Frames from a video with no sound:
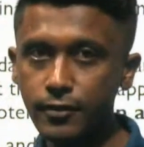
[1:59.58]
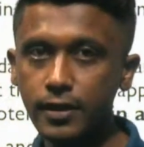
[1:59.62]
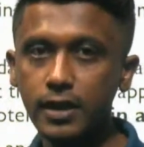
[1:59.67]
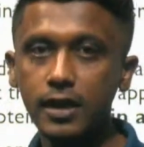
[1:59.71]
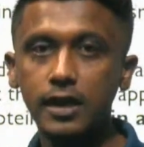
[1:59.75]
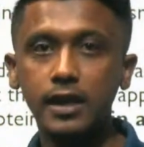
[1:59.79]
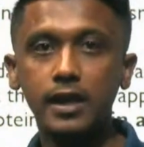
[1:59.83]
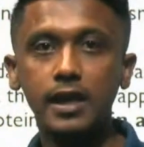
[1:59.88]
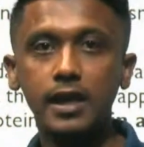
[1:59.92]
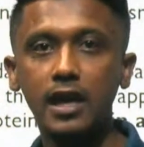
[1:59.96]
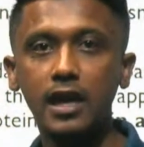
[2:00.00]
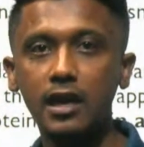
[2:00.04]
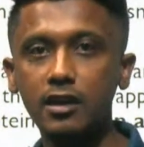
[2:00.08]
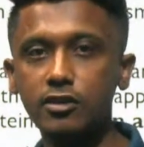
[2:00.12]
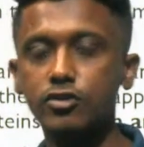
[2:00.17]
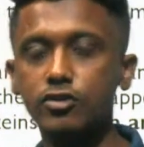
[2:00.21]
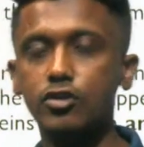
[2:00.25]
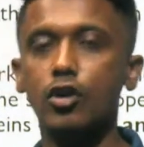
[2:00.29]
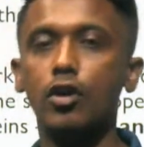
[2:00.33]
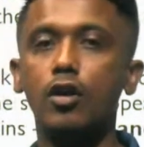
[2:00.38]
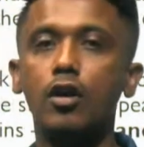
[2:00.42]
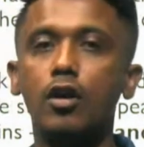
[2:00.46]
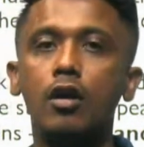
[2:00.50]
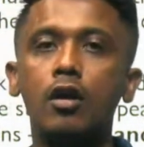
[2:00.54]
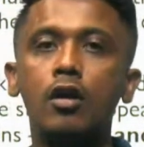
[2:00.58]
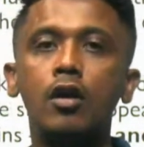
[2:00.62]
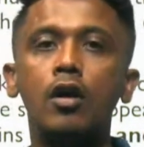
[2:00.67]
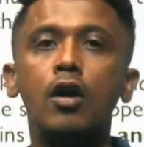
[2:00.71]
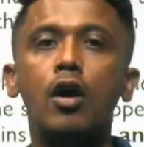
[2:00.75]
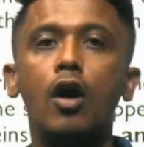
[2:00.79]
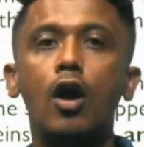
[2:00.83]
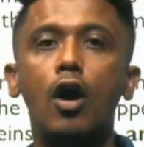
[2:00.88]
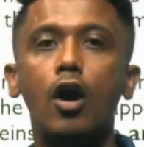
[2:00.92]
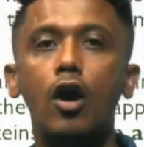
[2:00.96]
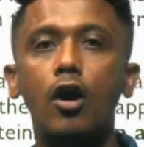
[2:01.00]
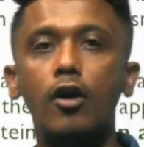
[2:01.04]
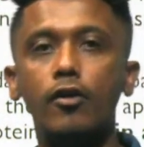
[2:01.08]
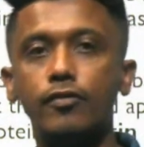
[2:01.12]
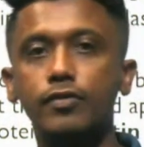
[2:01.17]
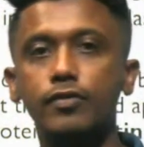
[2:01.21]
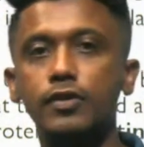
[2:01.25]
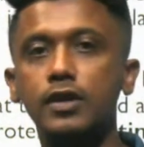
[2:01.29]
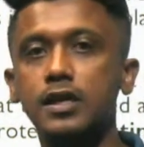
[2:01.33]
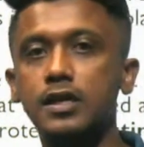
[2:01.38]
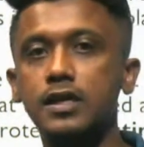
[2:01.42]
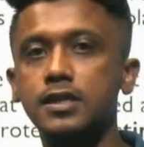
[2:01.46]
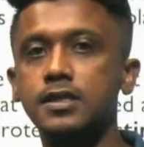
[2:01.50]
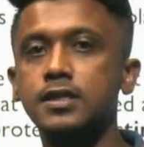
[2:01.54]
nature of
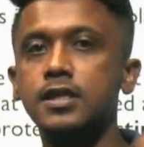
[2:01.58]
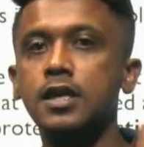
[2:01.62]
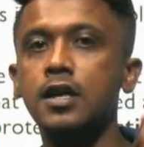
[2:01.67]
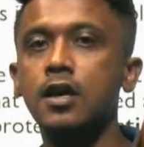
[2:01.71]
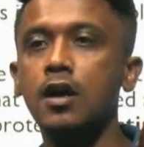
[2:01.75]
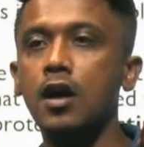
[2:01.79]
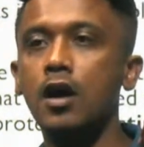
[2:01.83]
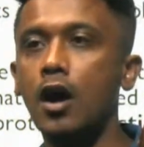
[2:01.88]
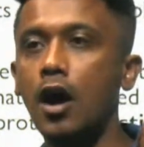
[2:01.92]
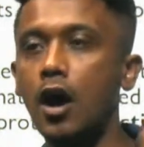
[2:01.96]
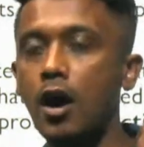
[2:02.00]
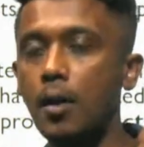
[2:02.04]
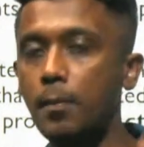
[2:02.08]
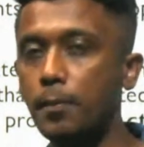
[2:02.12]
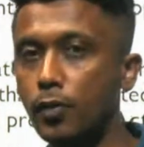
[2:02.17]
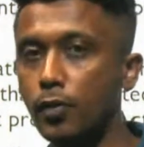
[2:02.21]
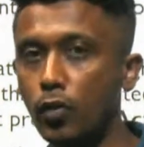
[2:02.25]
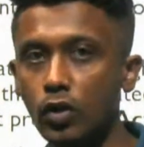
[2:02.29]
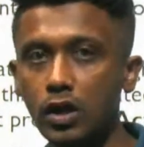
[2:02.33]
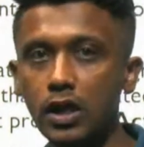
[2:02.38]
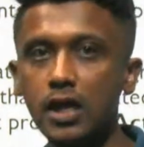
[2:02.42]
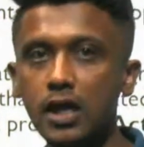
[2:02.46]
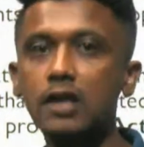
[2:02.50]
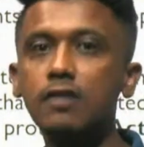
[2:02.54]
these protein